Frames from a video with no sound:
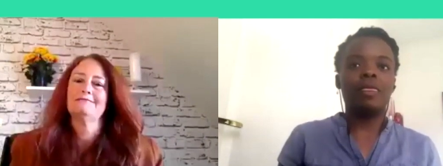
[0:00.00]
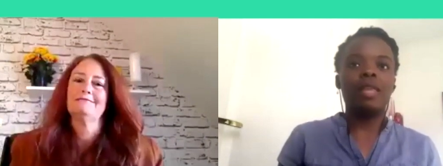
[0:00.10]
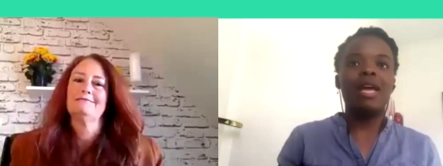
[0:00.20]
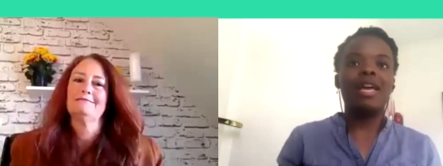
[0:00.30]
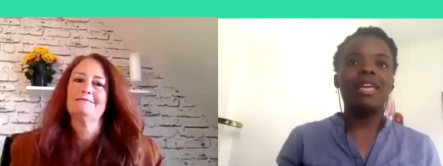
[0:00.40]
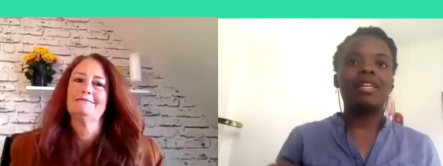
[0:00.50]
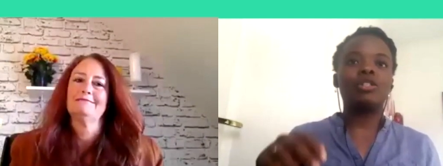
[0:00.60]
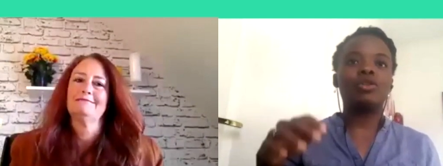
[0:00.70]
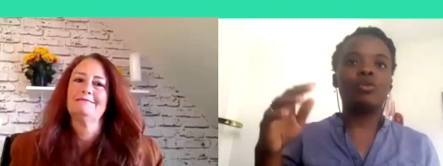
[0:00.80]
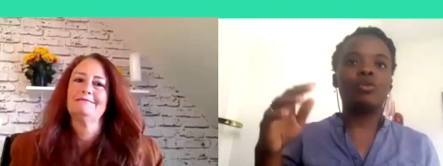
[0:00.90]
Speaker 1: I get into
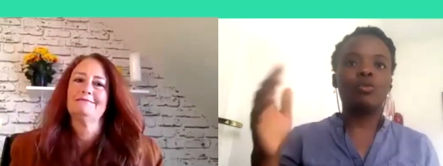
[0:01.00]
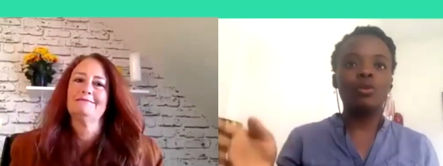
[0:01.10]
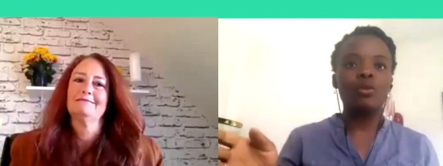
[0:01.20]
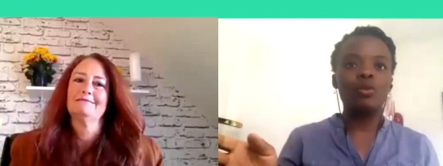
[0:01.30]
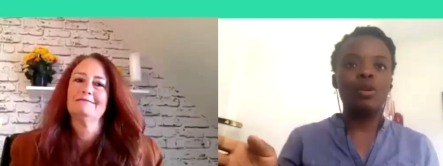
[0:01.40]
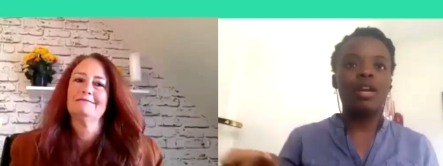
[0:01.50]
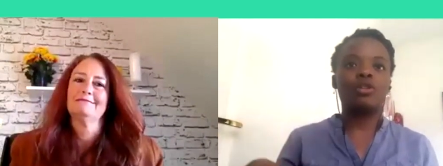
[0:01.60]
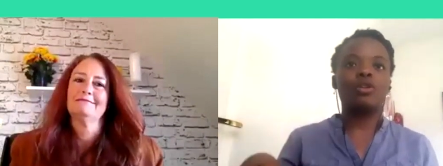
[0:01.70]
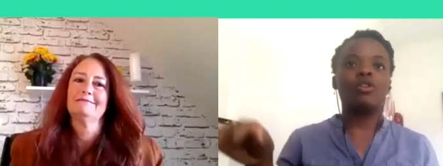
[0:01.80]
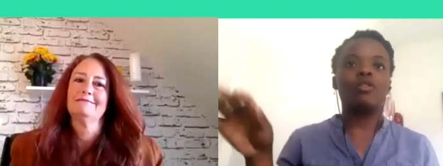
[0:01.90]
the room, I turn
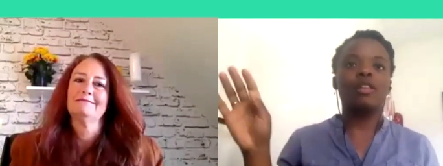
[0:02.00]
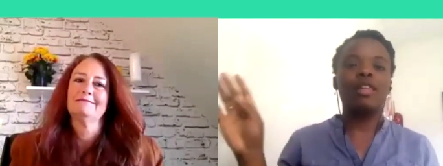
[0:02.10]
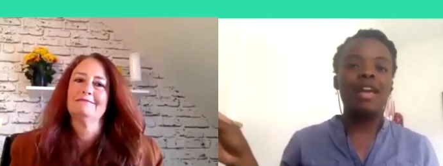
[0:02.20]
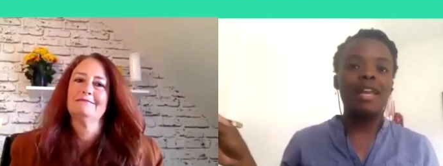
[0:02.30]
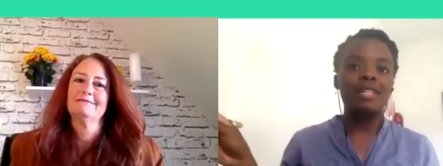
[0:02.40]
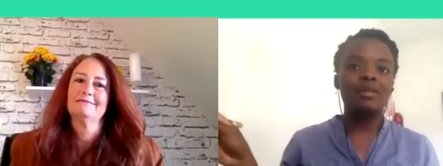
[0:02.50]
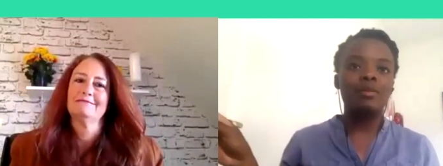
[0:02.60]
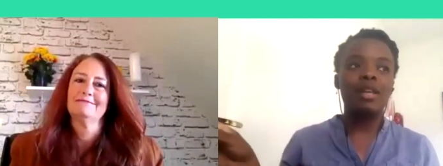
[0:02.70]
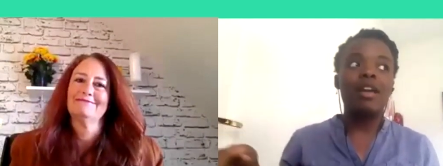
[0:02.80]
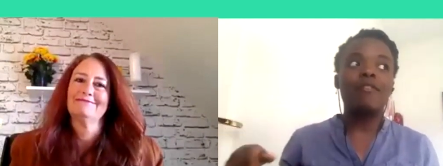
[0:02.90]
on the light, but I
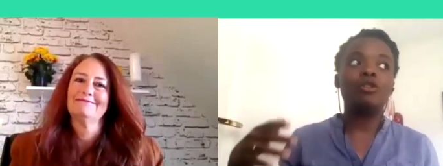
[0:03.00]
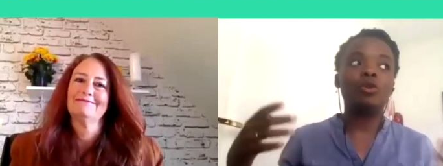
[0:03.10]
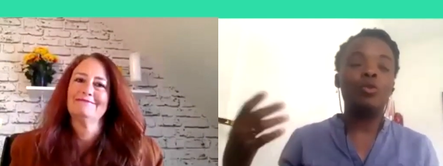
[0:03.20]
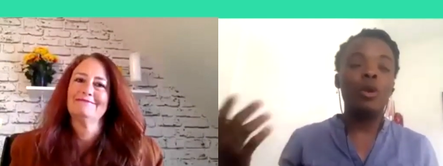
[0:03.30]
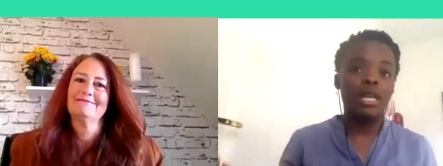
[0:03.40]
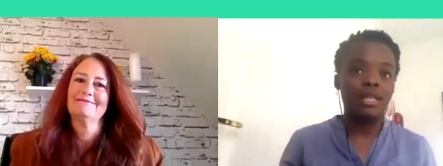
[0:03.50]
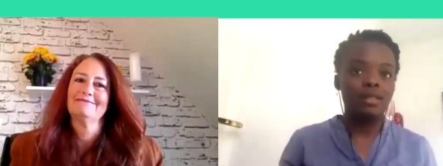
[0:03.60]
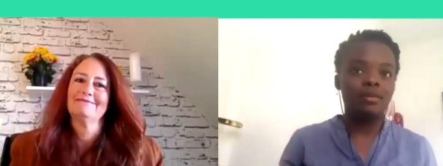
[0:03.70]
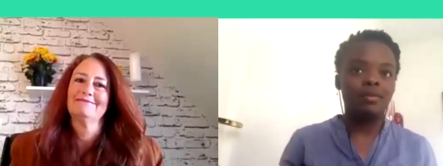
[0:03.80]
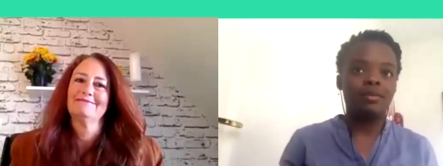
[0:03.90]
have to wait.
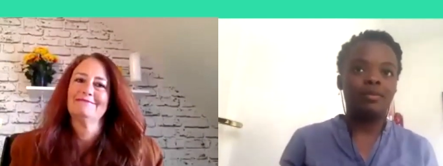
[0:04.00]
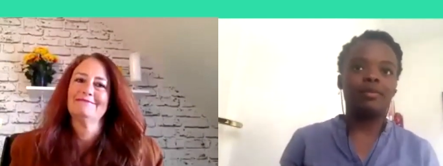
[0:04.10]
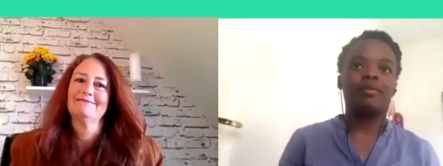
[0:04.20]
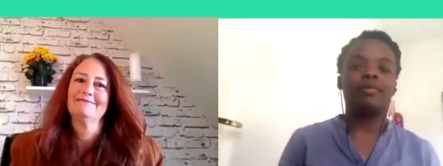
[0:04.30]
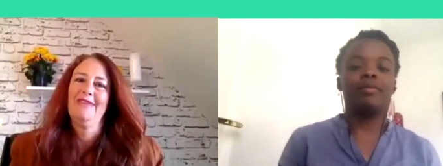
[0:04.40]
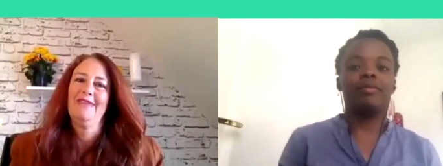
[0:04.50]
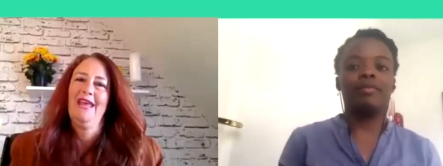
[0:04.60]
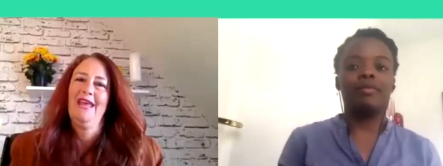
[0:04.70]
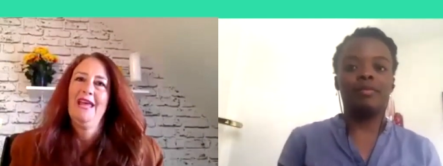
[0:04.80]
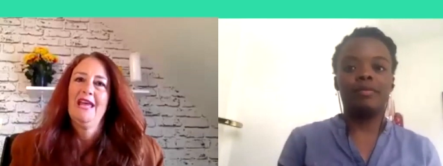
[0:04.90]

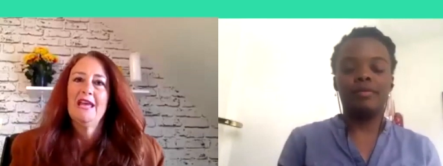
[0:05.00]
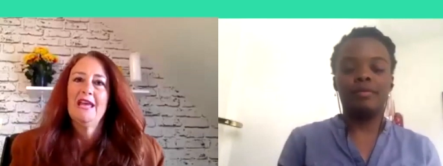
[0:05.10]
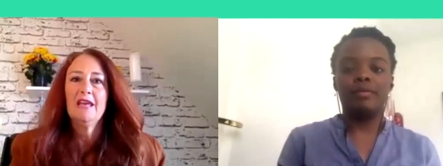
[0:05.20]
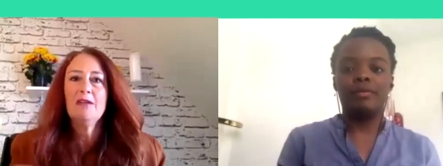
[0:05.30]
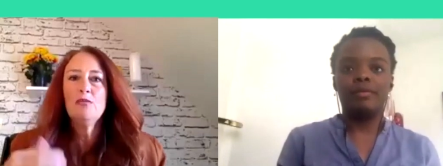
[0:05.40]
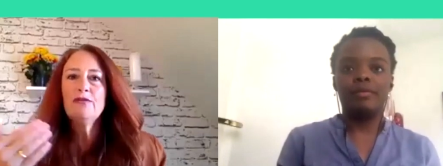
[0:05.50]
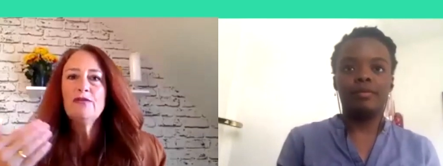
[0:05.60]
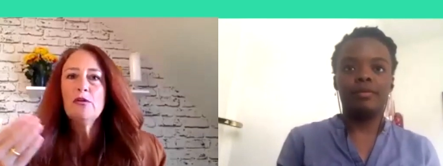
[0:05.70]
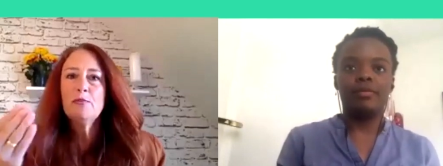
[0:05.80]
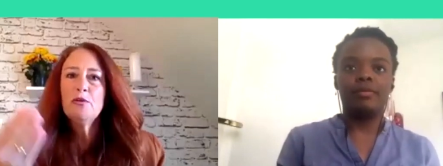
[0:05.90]
Speaker 2: Il me faut plus de
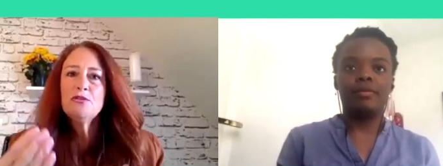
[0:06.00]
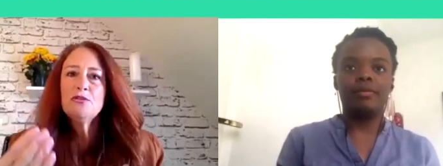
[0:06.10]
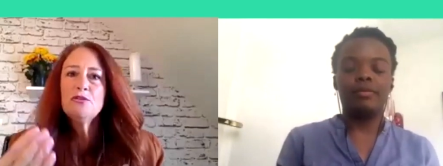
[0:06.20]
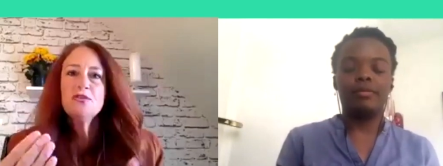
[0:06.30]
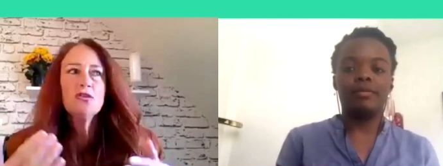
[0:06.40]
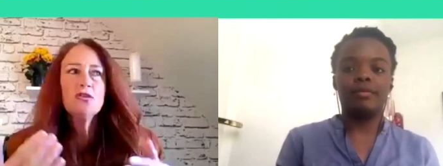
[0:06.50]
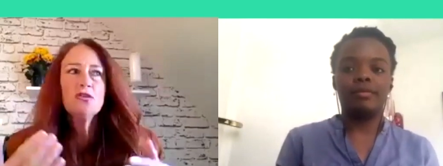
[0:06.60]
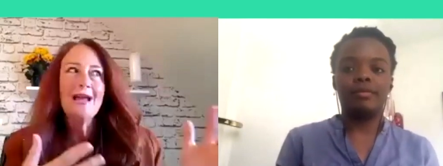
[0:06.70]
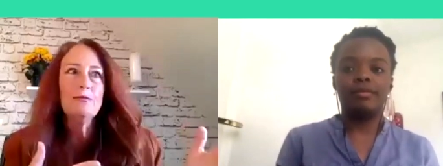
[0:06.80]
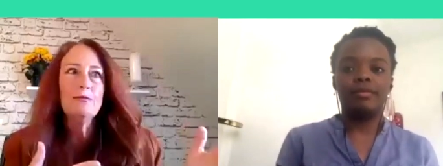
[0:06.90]
temps pour allumer la
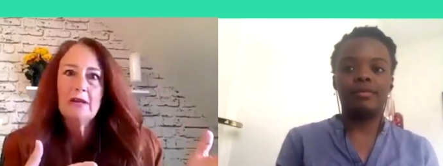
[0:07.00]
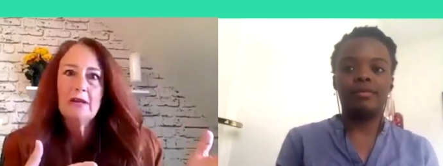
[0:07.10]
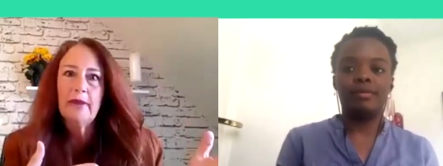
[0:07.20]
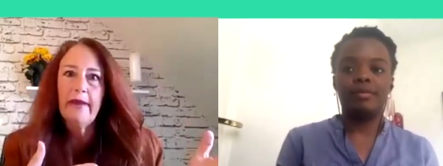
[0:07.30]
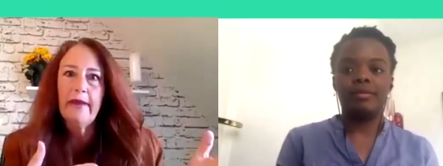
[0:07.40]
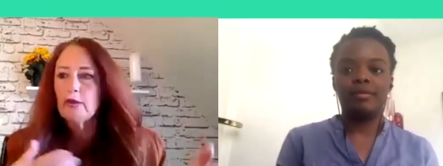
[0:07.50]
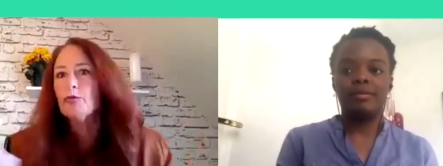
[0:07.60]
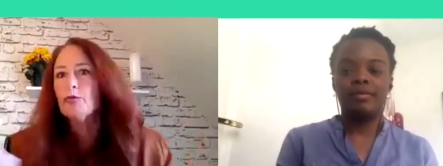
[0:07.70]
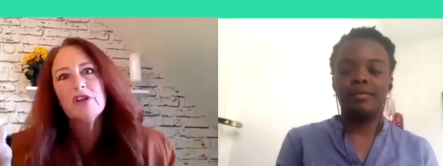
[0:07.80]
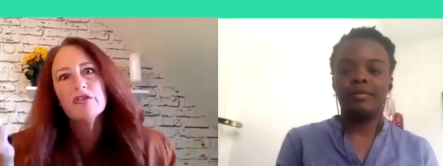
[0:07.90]
lumière que pour
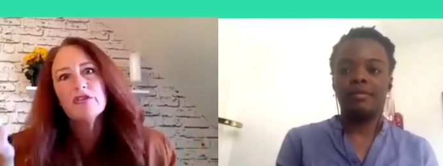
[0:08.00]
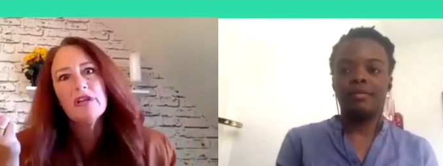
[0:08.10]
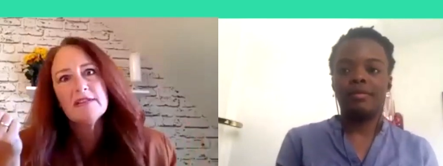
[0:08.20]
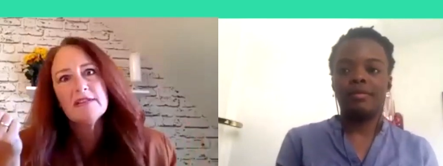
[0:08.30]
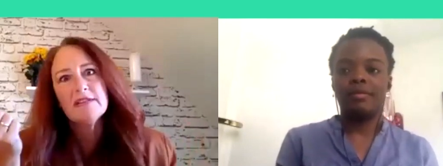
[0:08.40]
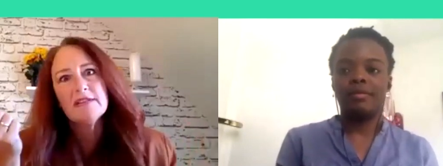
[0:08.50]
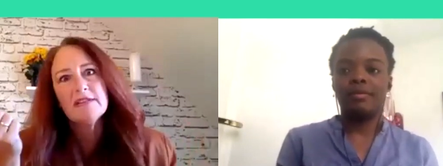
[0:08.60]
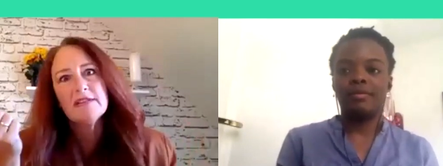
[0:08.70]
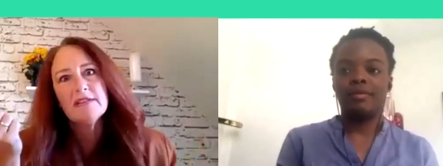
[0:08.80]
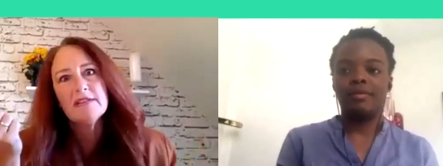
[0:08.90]
chercher les ciseaux et le
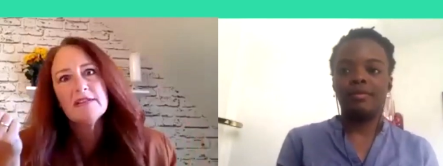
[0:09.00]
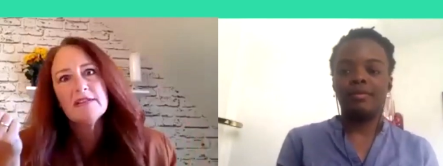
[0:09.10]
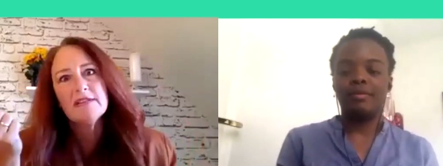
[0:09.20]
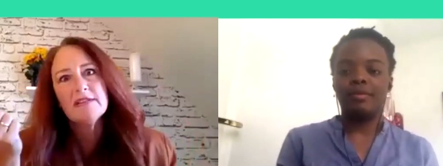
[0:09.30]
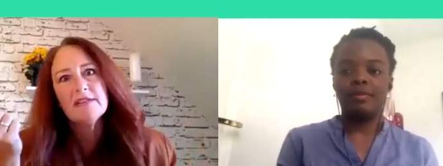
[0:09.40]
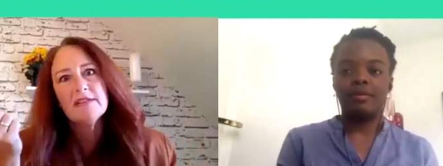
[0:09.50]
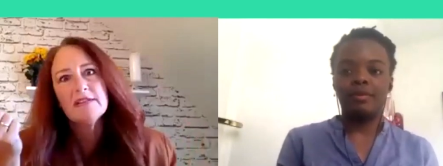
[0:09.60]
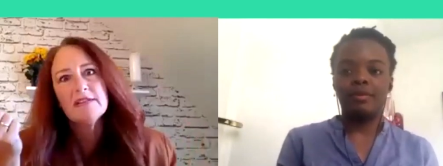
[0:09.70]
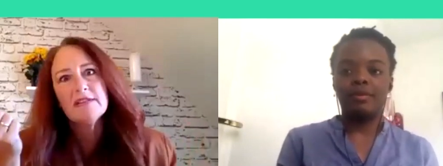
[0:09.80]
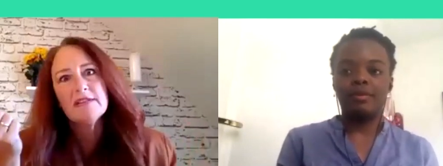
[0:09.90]
scotch.
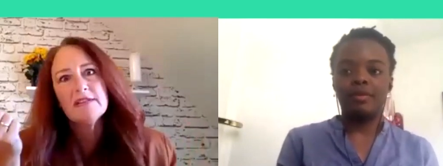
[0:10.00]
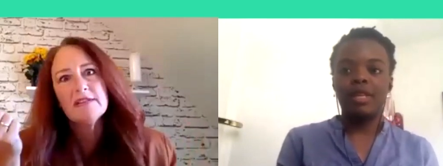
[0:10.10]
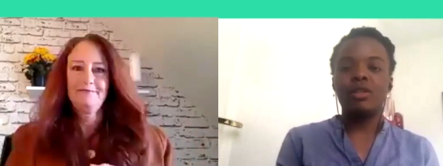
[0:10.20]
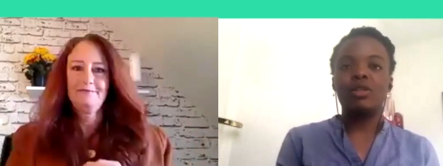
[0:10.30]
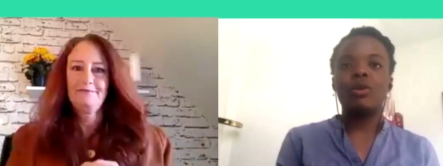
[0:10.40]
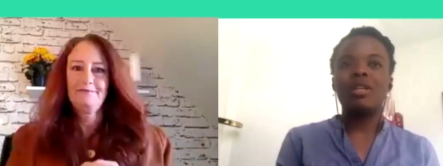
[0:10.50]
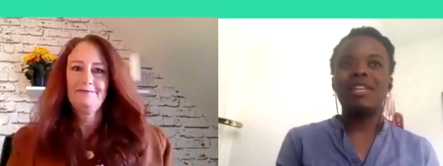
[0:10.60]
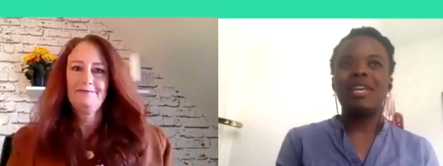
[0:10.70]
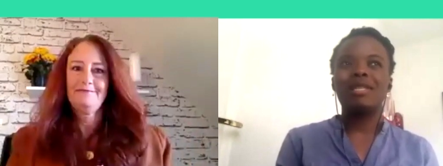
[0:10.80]
Speaker 1: So it takes